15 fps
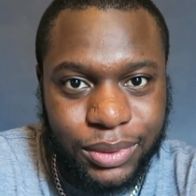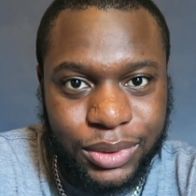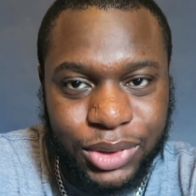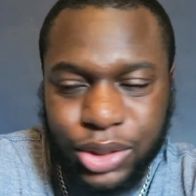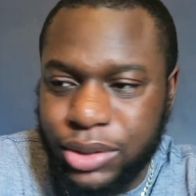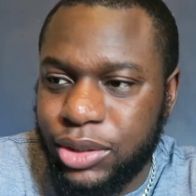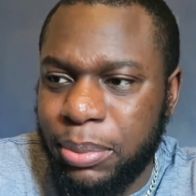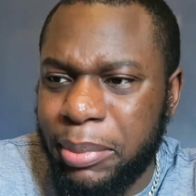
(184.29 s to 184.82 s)

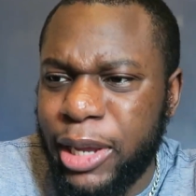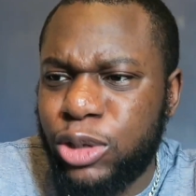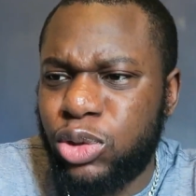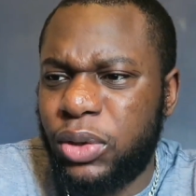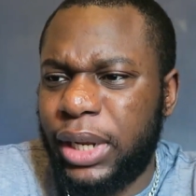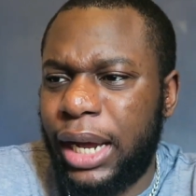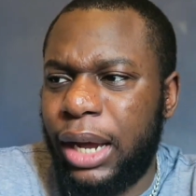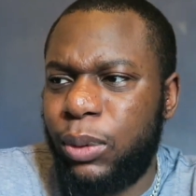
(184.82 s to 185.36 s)
Just to make
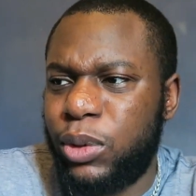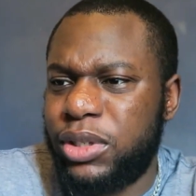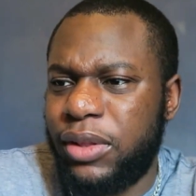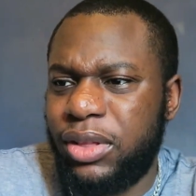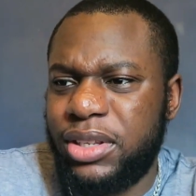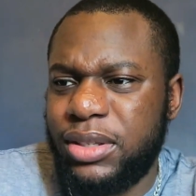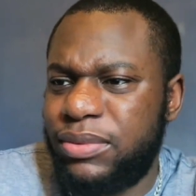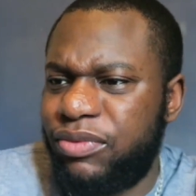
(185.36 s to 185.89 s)
sure that I
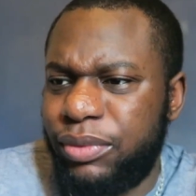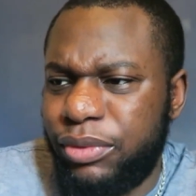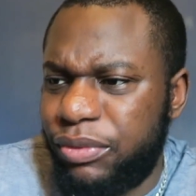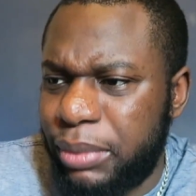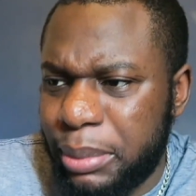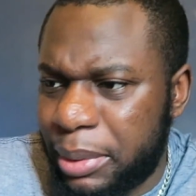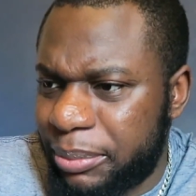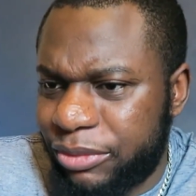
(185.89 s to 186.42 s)
wasn't
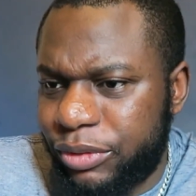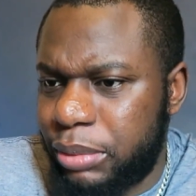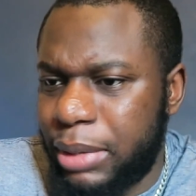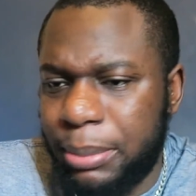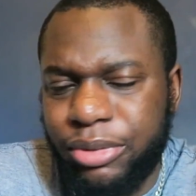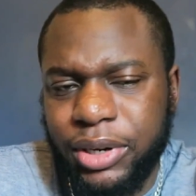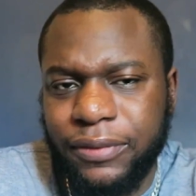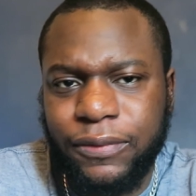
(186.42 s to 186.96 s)

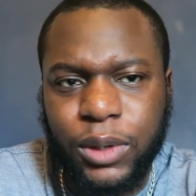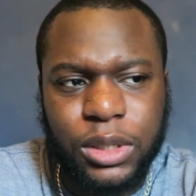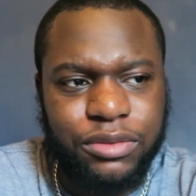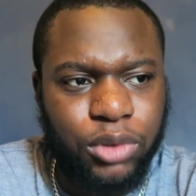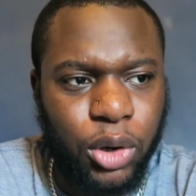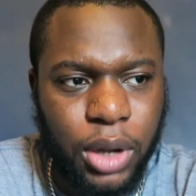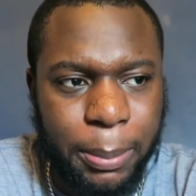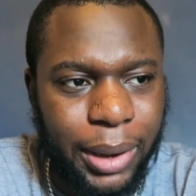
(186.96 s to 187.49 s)
remembering things
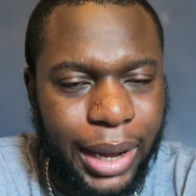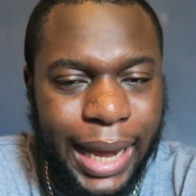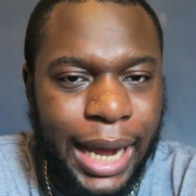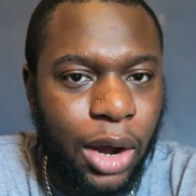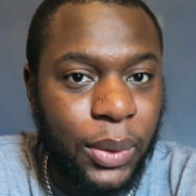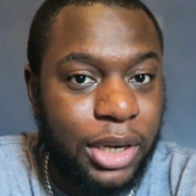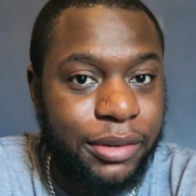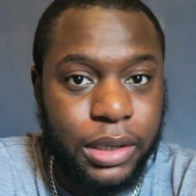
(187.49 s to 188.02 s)
wrong about
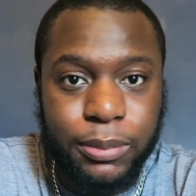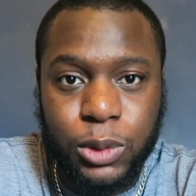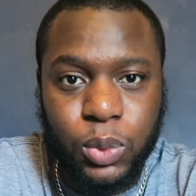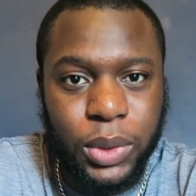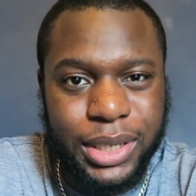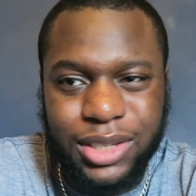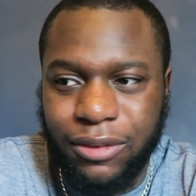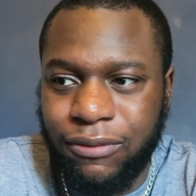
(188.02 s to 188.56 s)
how Incredibles
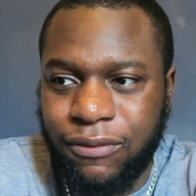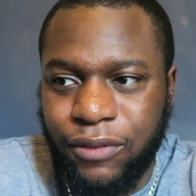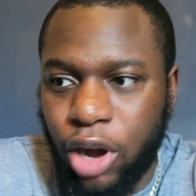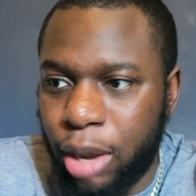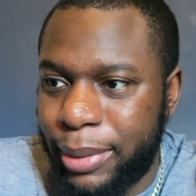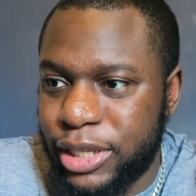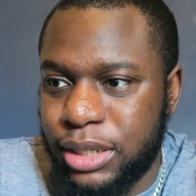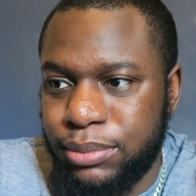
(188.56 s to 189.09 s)
1 is a
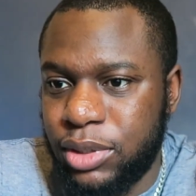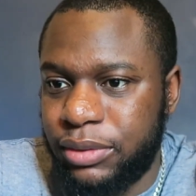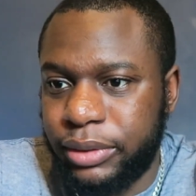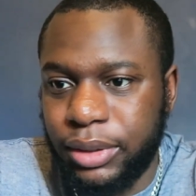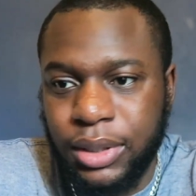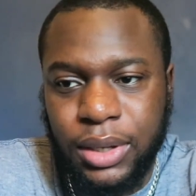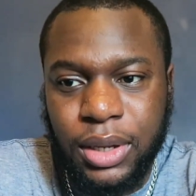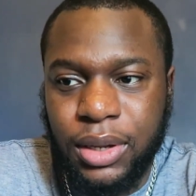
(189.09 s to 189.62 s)
far better
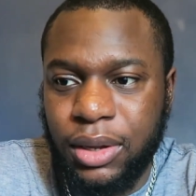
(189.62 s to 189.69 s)
movie.